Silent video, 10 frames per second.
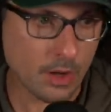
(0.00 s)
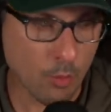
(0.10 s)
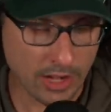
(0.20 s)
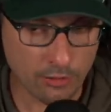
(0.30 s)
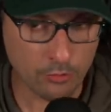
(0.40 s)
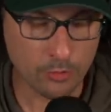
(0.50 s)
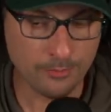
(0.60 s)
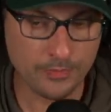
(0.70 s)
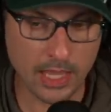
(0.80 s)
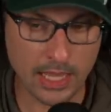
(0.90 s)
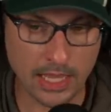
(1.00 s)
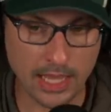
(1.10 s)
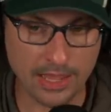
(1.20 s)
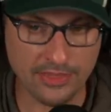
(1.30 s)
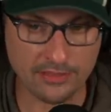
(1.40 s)
When in room, uh,
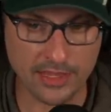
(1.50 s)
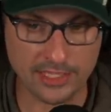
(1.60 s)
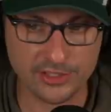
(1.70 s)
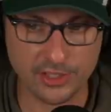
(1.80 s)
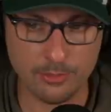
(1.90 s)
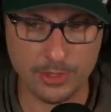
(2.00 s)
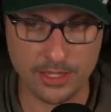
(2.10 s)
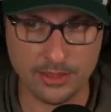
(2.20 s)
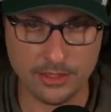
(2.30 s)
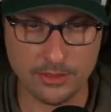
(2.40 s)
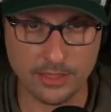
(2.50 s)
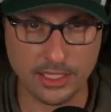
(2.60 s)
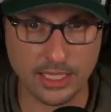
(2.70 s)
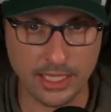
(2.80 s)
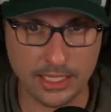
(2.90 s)
I think that's going to be the the
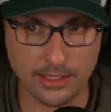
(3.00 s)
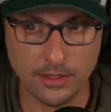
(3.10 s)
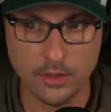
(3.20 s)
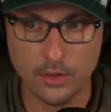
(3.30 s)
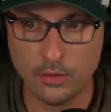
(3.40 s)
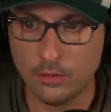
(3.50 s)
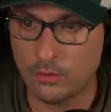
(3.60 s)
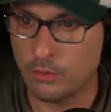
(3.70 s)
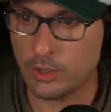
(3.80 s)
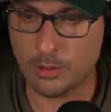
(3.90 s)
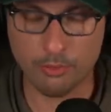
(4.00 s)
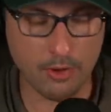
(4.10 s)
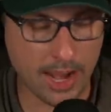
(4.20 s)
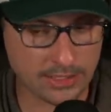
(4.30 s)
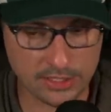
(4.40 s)
key we're going to
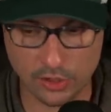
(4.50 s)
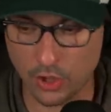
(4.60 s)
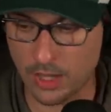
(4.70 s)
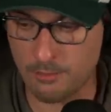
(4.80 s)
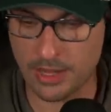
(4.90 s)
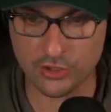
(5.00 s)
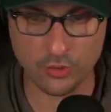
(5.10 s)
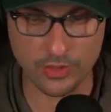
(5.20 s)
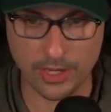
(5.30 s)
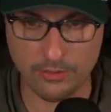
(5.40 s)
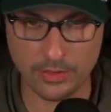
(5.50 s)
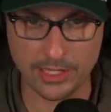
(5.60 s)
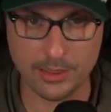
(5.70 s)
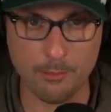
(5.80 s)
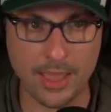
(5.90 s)
practice a lot, make sure that, every,
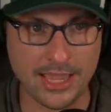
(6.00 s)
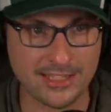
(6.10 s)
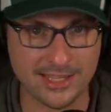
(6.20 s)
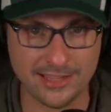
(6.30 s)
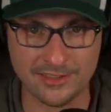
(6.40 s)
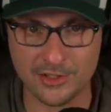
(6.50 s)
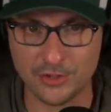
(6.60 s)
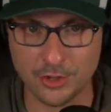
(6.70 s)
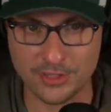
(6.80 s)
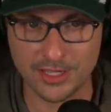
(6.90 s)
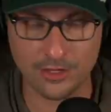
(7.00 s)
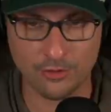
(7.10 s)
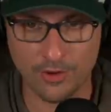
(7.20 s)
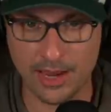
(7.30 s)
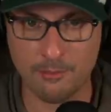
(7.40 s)
like, the pacing that Joe Skid,
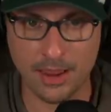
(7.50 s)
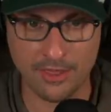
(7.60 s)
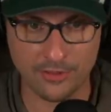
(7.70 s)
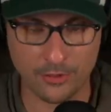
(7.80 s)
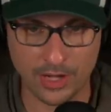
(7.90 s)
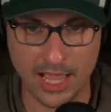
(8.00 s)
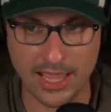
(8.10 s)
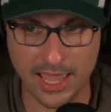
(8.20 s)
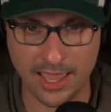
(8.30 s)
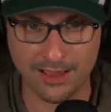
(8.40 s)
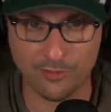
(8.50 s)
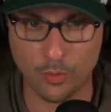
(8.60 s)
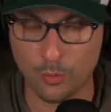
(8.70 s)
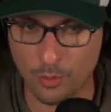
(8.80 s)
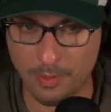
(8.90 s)
Grant, Matthew, and I have
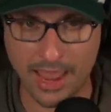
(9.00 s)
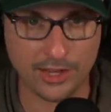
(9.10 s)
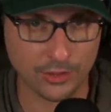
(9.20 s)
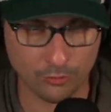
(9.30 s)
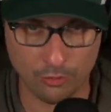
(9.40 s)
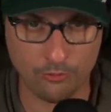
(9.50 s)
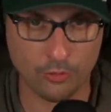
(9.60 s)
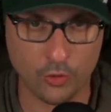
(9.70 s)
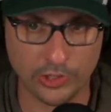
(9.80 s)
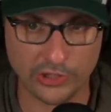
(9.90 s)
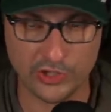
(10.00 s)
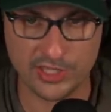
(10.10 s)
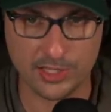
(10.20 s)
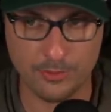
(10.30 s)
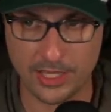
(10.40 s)
when we're back in the room recording
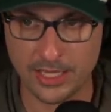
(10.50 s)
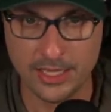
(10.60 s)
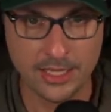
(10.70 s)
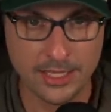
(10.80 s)
GCP.